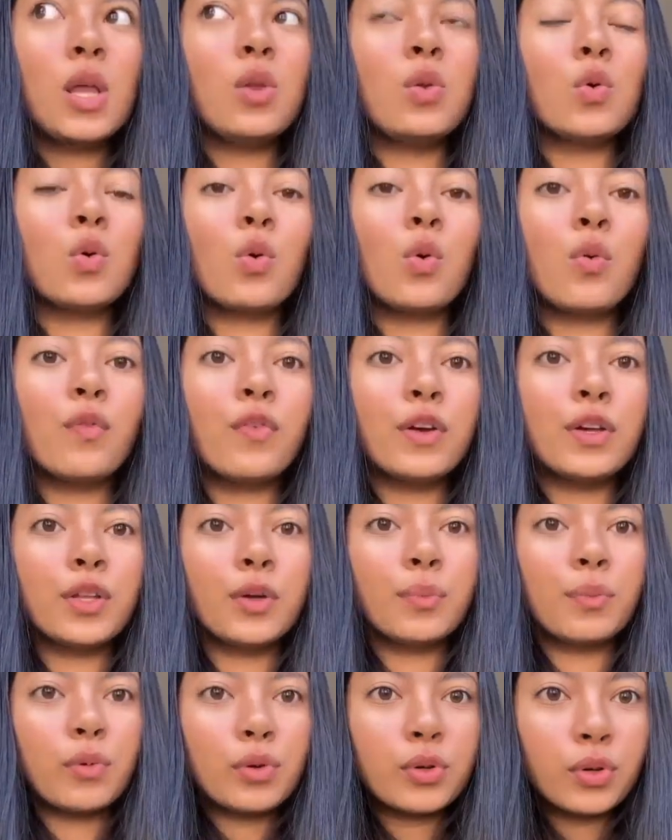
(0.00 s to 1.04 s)
look over the
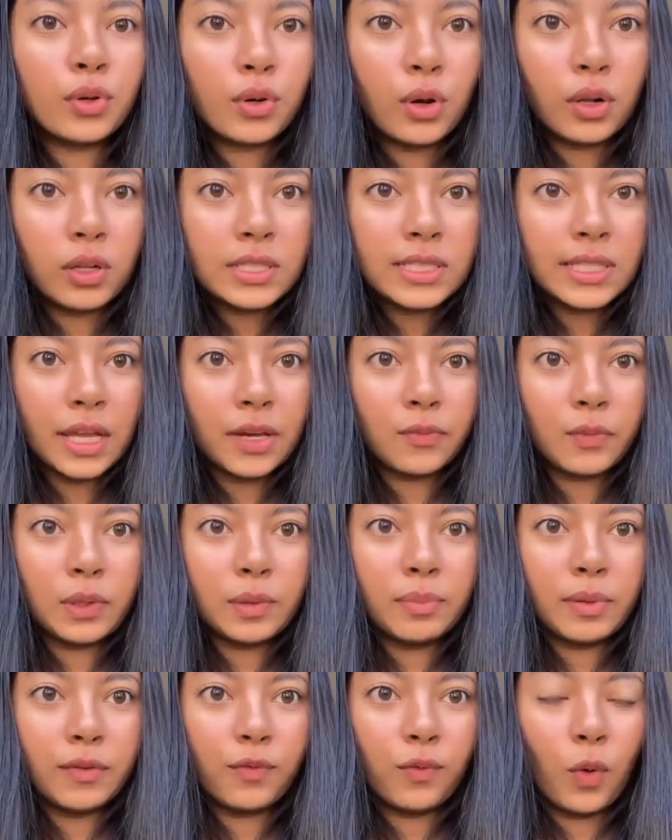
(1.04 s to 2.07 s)
protocols that will
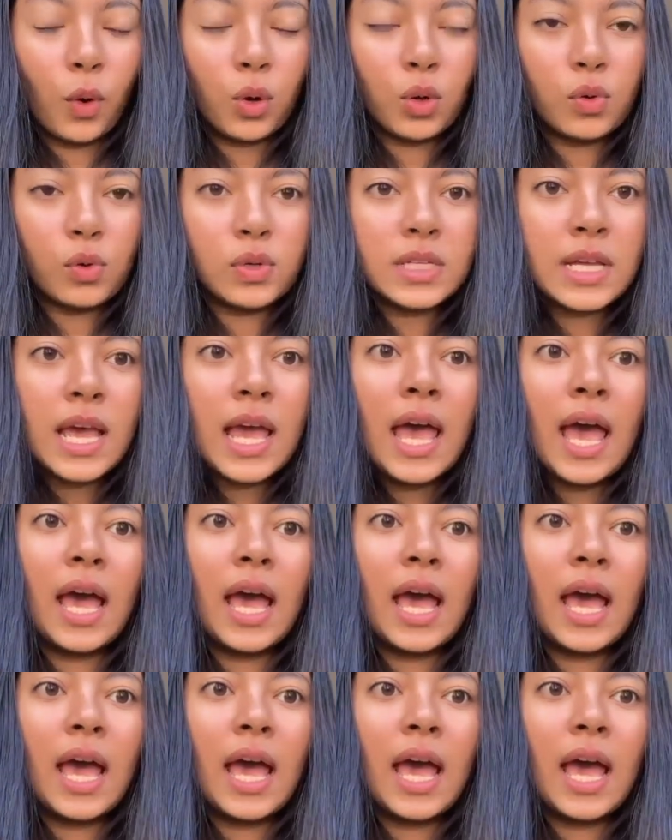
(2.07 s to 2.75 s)
be followed,